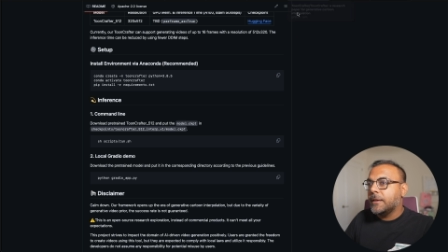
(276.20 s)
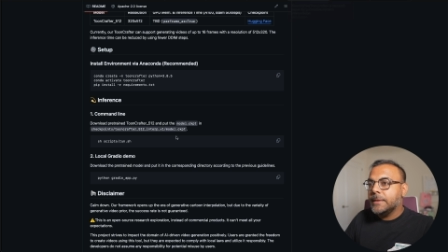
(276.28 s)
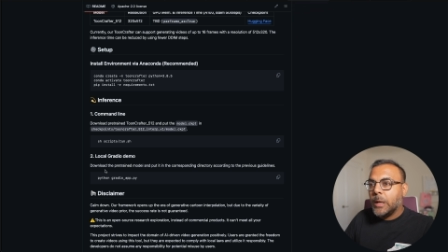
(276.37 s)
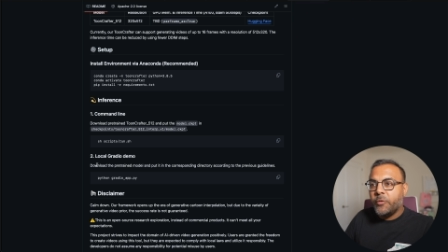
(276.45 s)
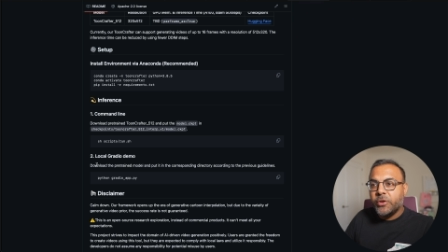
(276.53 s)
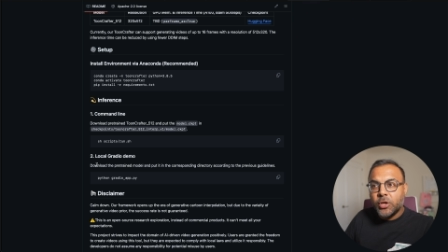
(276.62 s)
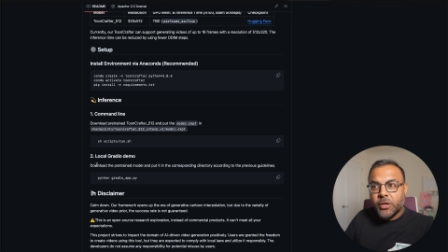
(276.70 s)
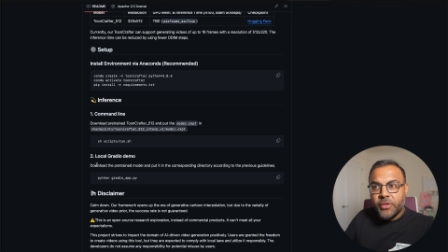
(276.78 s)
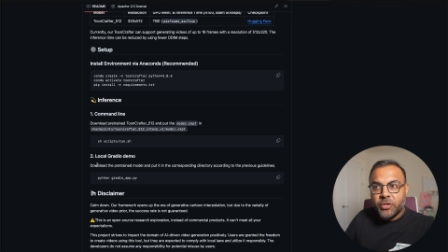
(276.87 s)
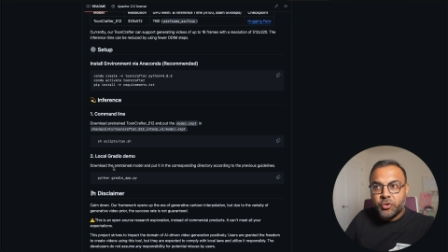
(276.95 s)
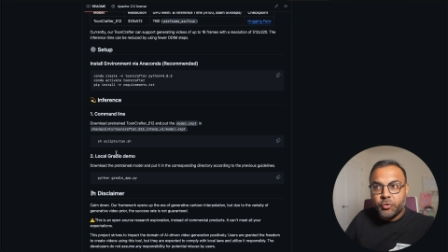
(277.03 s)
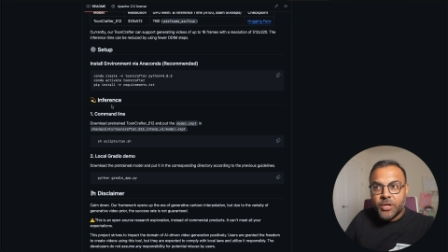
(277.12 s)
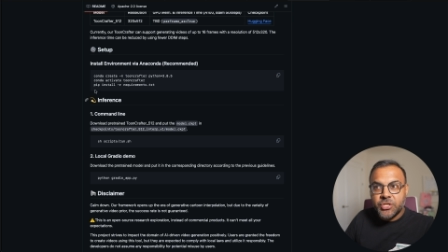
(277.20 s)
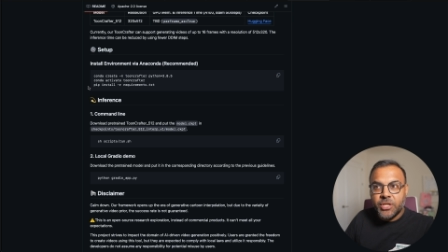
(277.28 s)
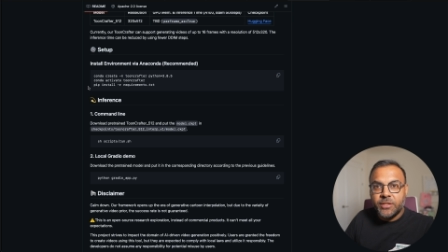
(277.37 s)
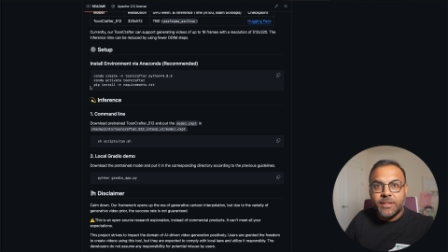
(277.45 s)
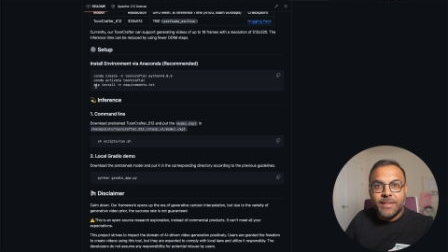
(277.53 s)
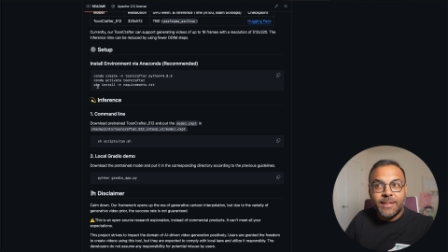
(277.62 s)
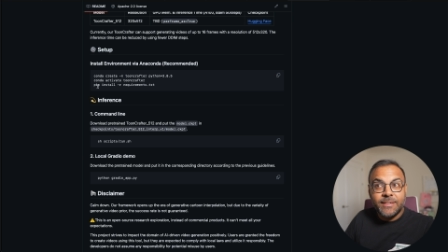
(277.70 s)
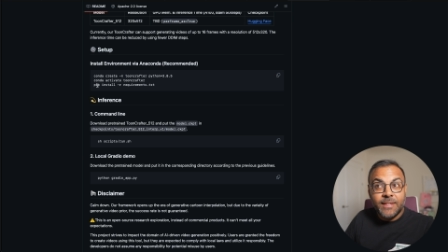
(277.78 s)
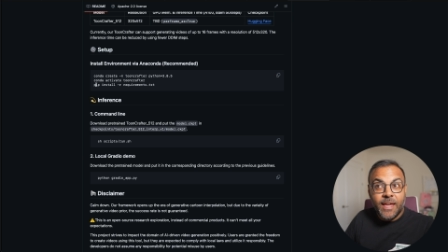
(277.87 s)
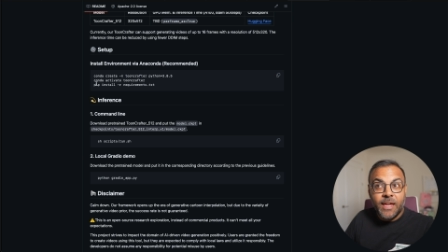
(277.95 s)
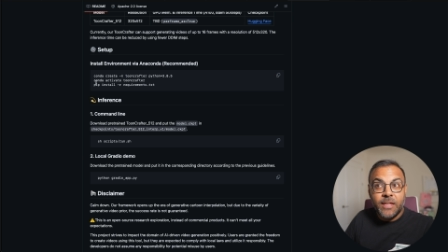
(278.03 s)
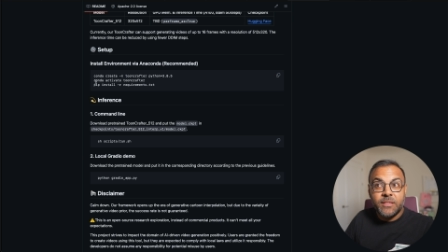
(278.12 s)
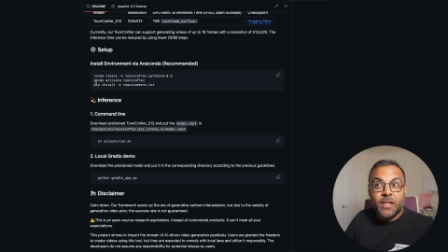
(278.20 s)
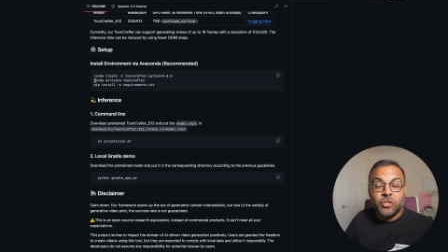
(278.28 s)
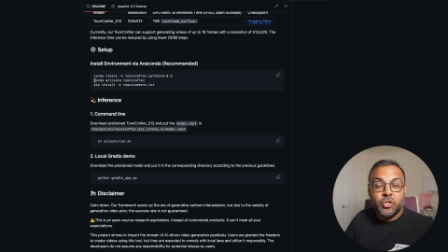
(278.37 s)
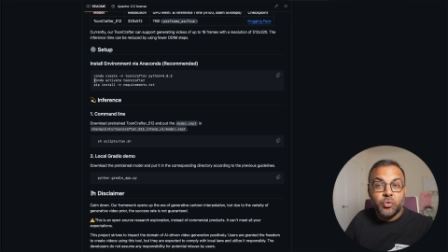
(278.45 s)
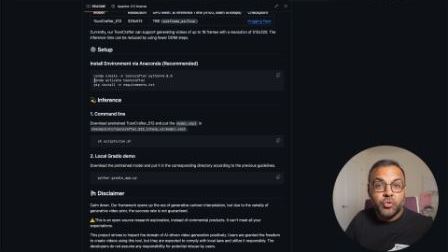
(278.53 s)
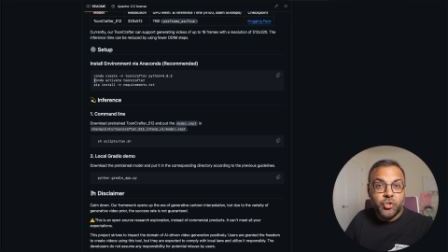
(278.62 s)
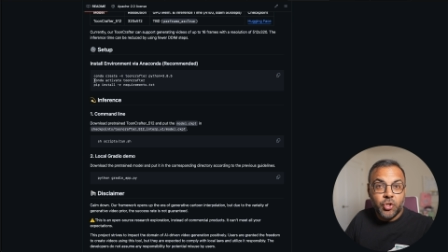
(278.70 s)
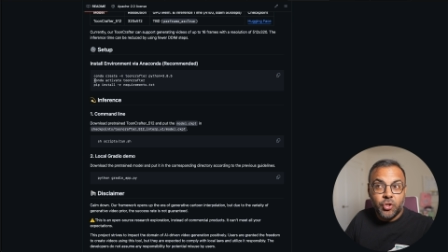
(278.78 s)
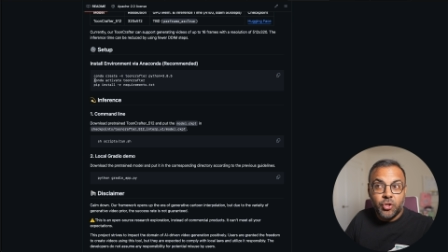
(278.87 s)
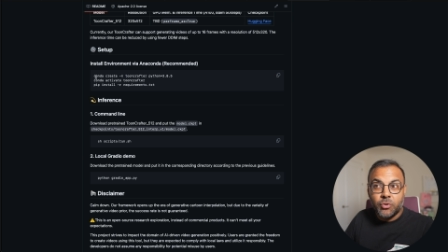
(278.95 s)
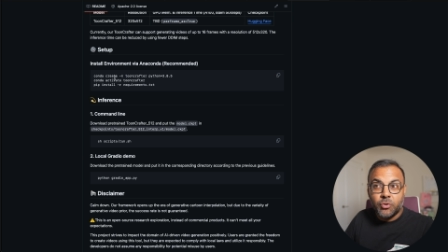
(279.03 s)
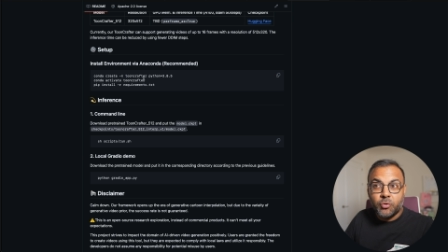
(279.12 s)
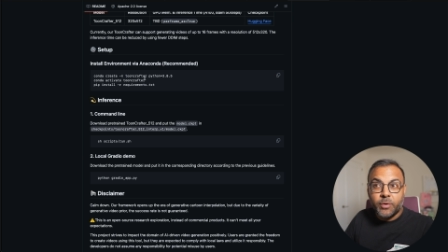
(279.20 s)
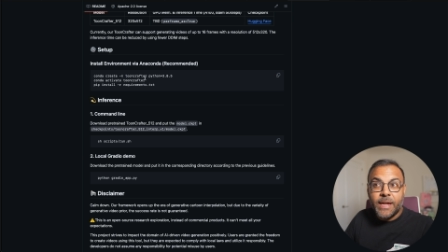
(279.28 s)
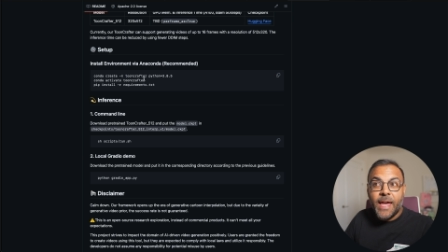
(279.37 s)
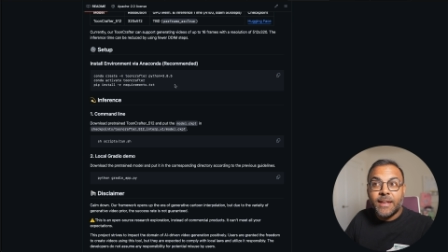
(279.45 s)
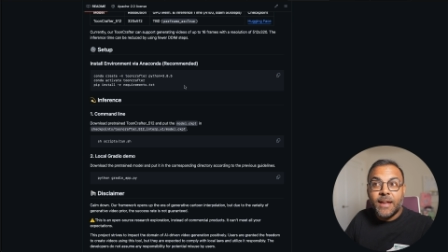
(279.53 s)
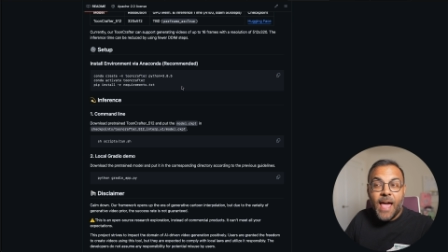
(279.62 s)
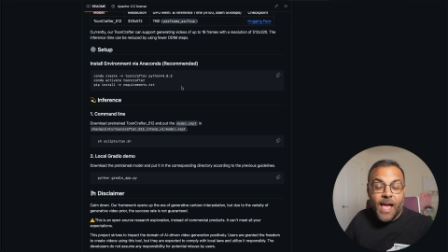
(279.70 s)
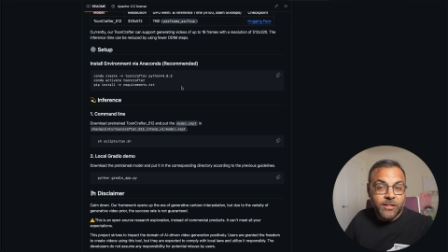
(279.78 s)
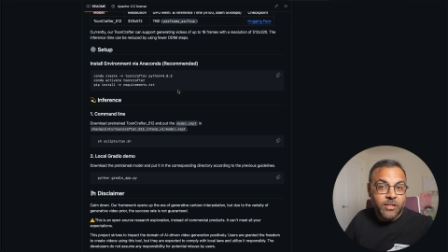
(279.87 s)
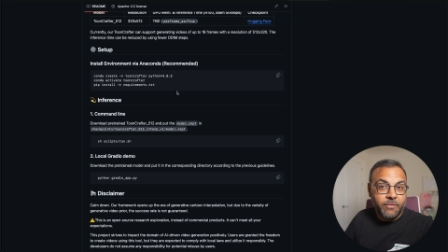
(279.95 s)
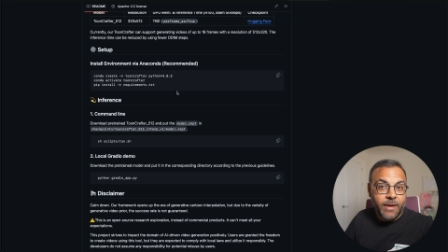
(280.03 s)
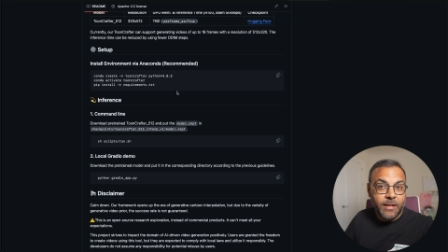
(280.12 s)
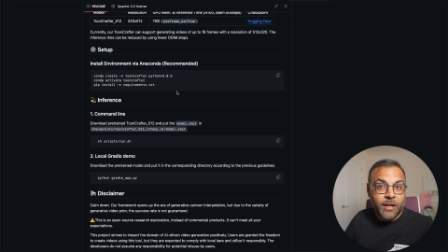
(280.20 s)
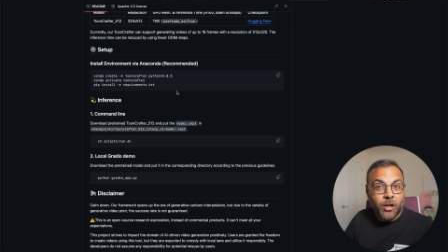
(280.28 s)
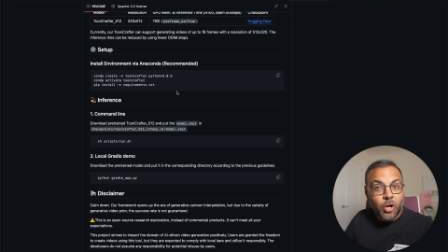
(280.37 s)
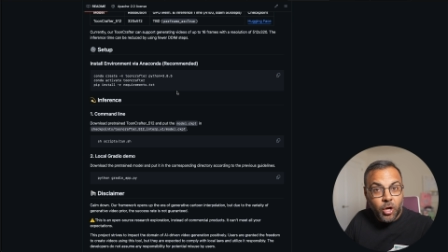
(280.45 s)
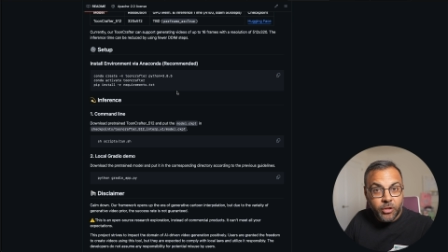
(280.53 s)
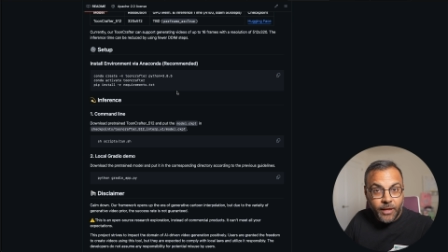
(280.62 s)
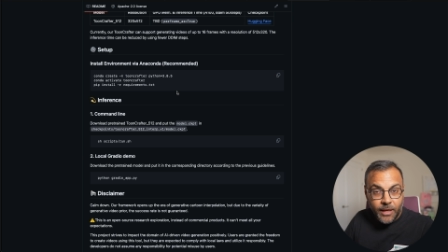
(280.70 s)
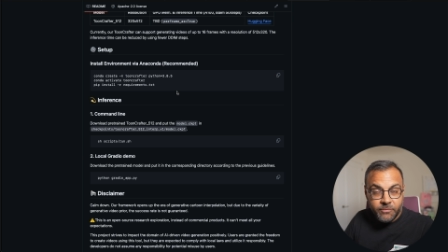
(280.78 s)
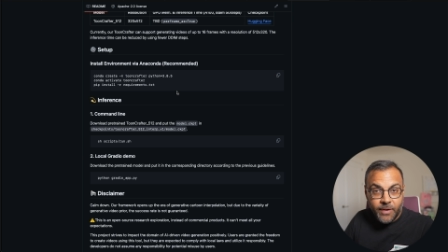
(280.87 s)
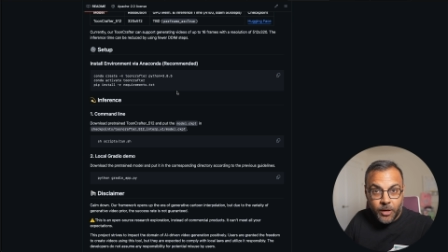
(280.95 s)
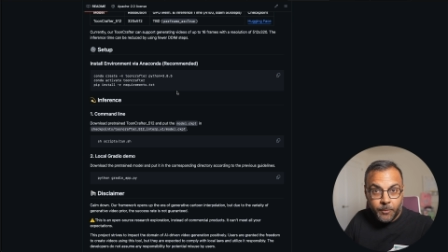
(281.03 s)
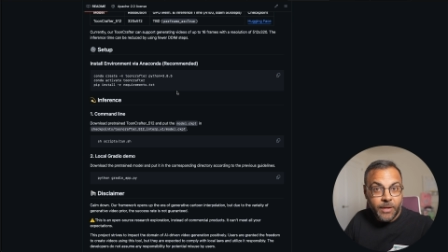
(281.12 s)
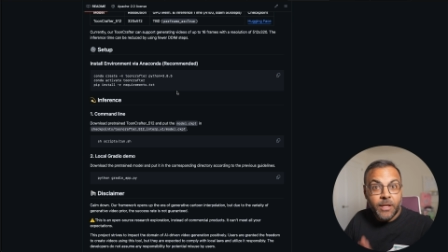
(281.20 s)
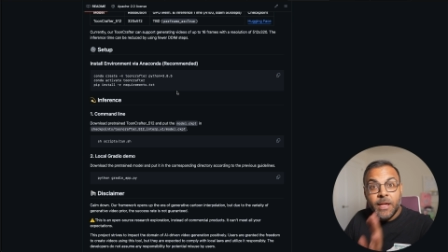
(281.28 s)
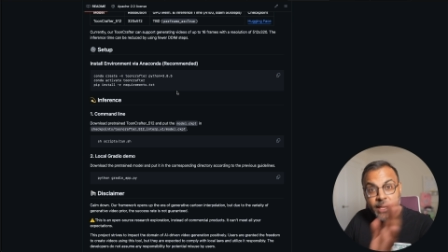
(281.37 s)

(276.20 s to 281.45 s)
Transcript: Now, if we look at the instructions, they say that you should create and activate a Conda environment.